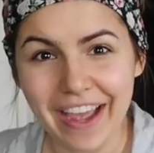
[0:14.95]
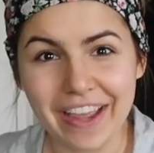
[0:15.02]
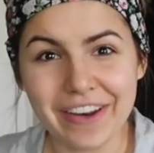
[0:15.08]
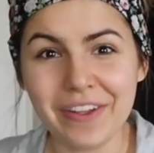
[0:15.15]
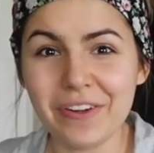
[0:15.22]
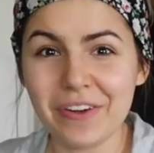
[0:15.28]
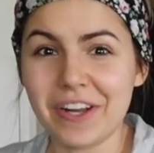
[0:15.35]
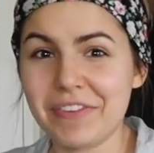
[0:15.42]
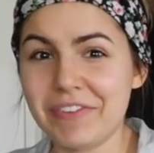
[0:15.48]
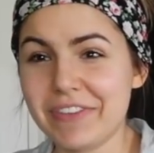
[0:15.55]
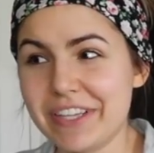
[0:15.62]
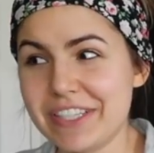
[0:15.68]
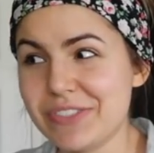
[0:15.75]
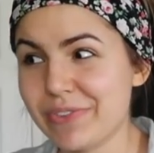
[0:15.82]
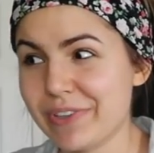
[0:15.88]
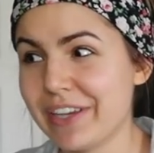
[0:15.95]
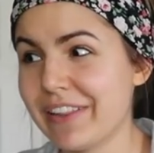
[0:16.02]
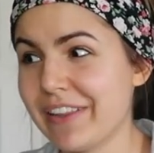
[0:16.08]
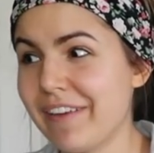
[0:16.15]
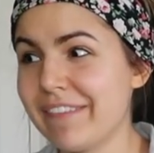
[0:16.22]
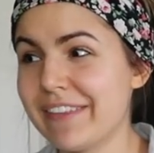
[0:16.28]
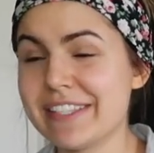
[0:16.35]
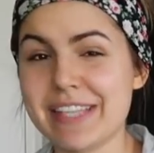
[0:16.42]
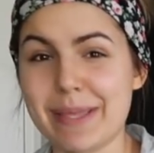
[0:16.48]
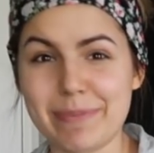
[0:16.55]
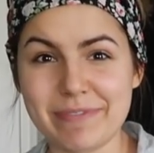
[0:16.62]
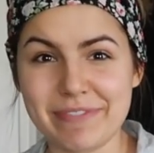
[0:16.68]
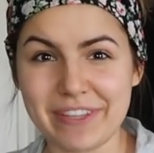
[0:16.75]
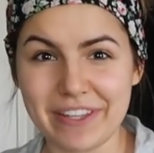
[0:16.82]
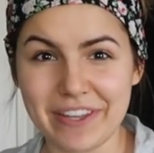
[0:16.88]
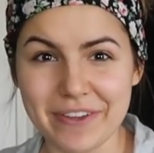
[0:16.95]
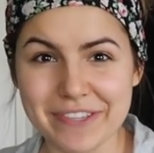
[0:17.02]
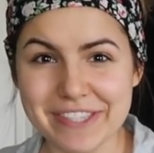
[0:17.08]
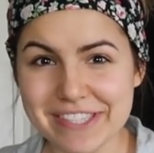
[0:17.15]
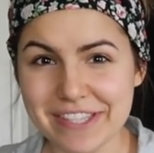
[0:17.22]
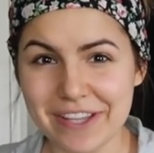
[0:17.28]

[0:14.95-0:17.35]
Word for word: I know a lot of you guys really love this type of video,